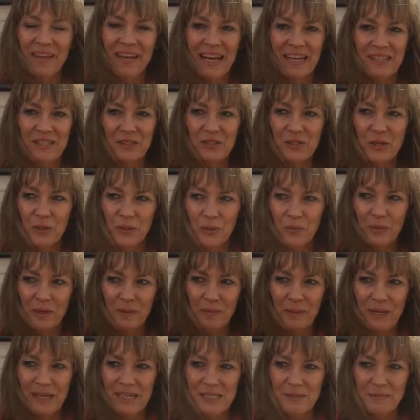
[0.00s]
that has a total
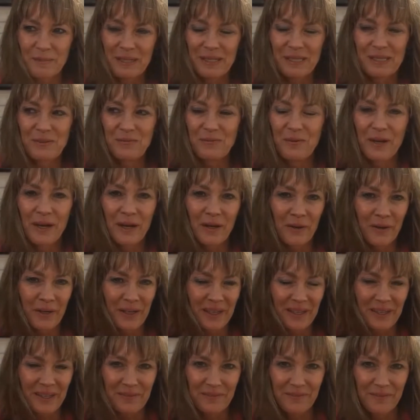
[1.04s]
replacement, it's
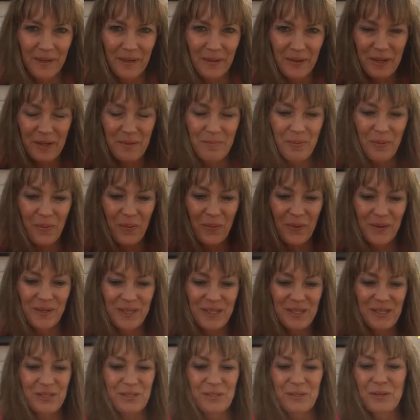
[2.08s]
very, very
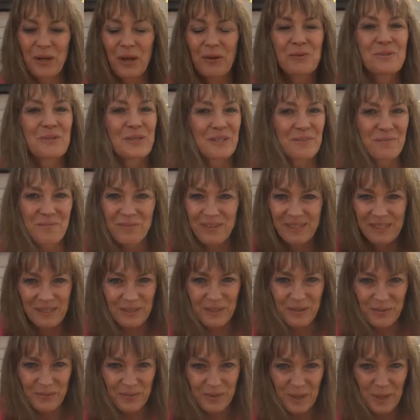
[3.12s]
important to go to
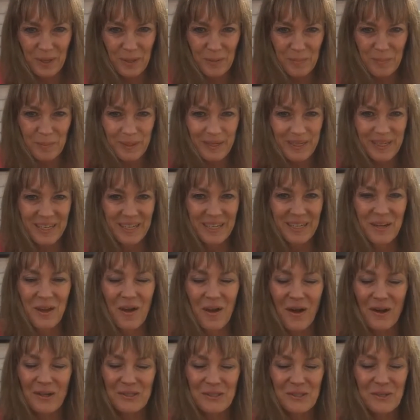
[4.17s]
physical therapy, and
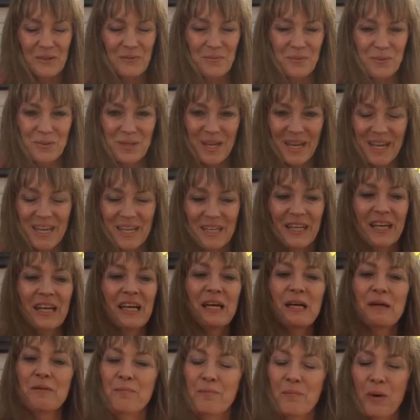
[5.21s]
also, if you can,
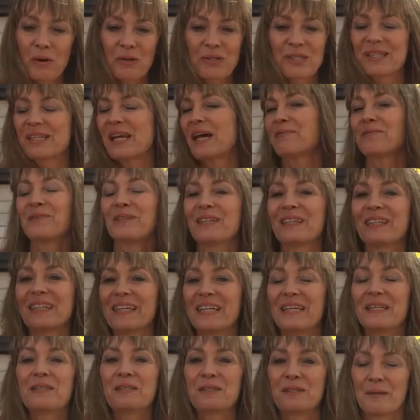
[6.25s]
most
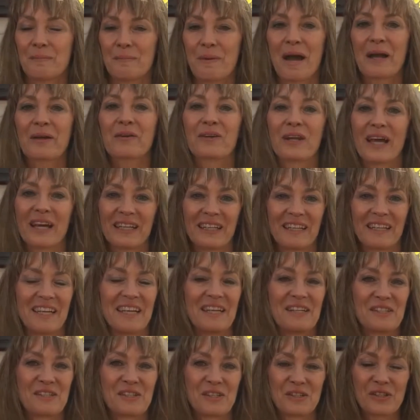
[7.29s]
definitely the MicroLight
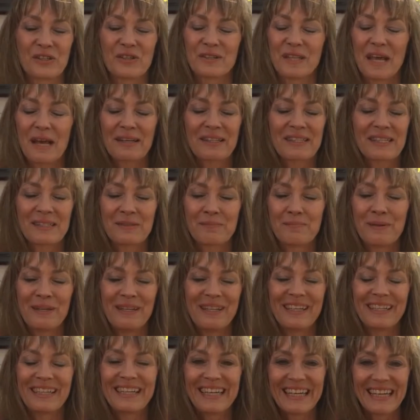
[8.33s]
Laser. That's
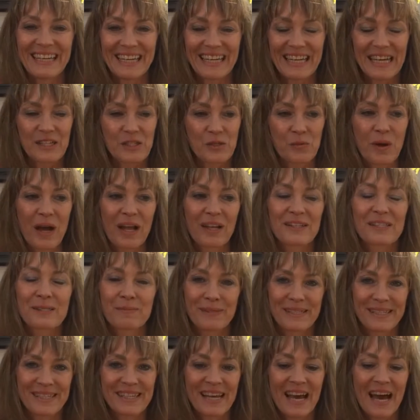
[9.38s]
been the key, as well as
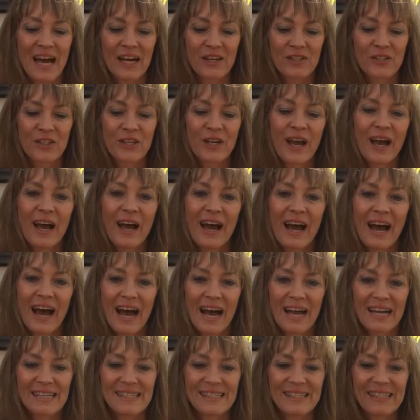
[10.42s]
massage,
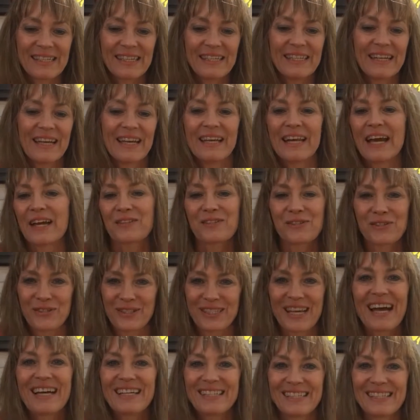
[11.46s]
icing, and
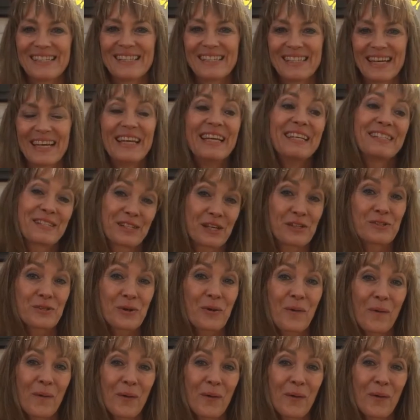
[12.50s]
exercising, and essential